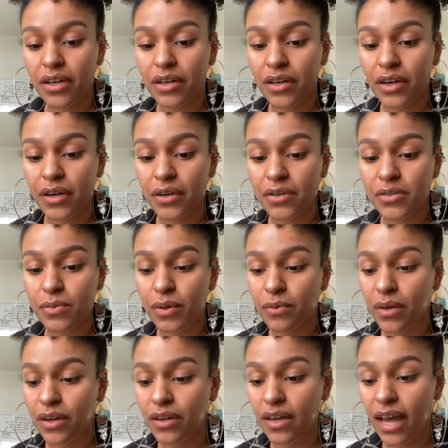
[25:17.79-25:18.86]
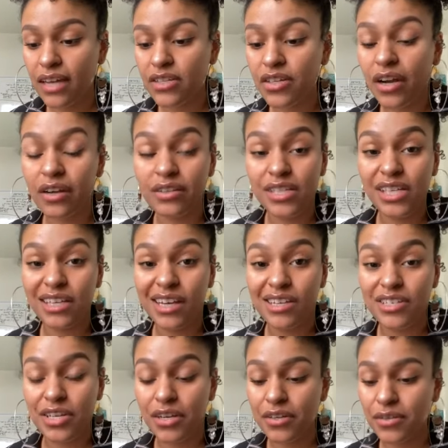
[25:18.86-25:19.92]
occurs when we enter our
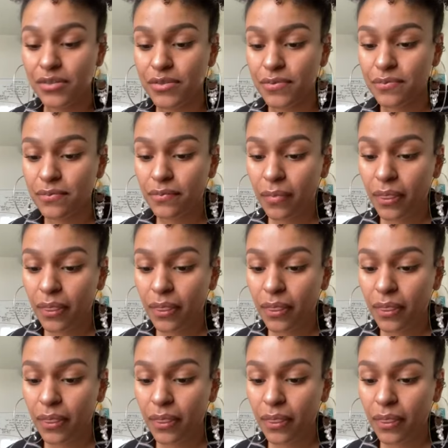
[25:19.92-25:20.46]
teenage years.